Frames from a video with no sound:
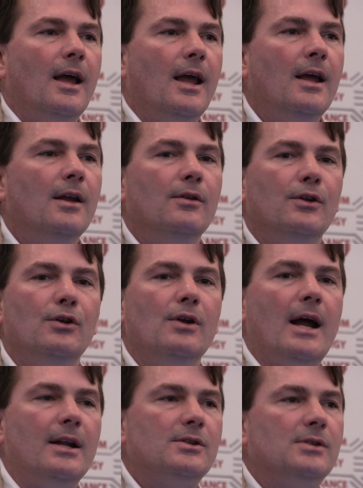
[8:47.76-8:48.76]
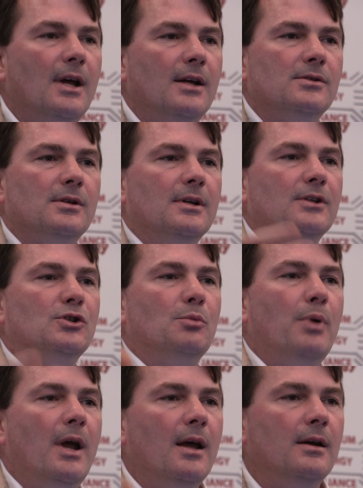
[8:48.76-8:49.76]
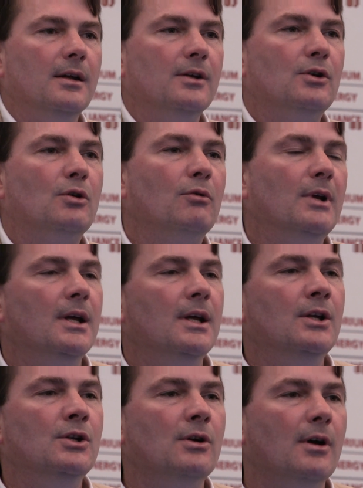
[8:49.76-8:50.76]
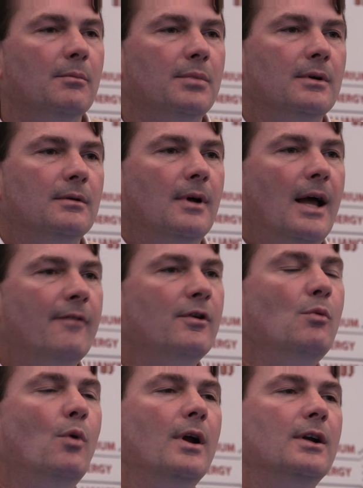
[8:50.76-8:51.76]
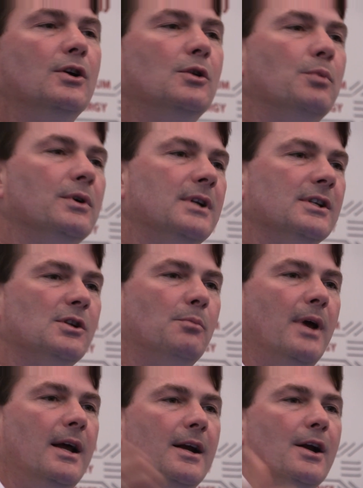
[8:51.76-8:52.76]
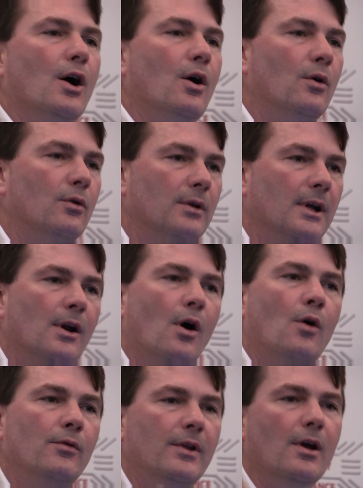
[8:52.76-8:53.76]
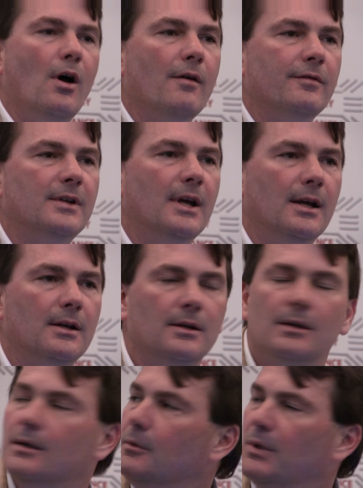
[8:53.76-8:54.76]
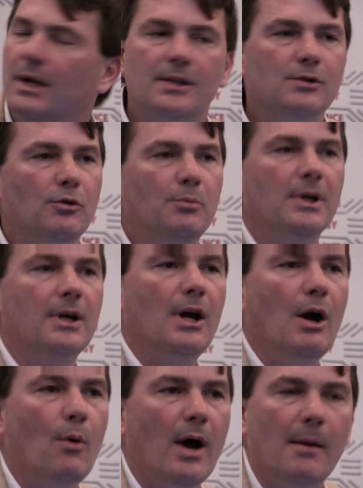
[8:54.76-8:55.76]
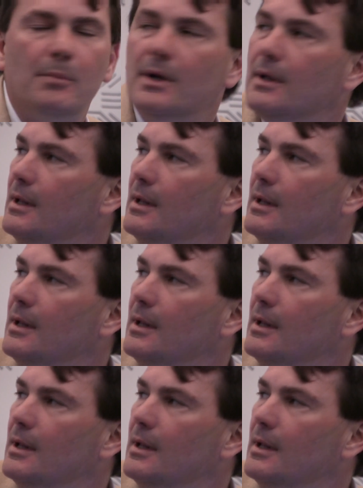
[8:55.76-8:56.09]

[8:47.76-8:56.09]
in the United States, in Japan, in Korea, in Europe. Everyone could participate and own, and own the offtake, because it would be a co-op.